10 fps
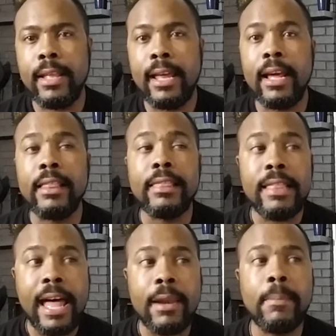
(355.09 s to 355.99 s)
and that a
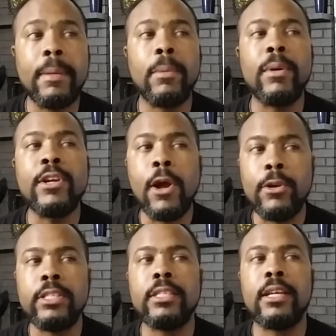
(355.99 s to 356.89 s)
lot of people were
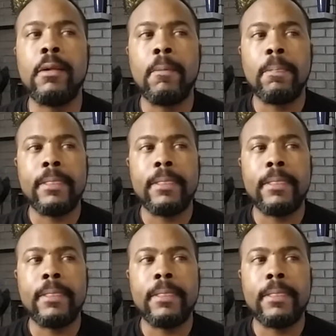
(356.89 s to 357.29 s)
noticing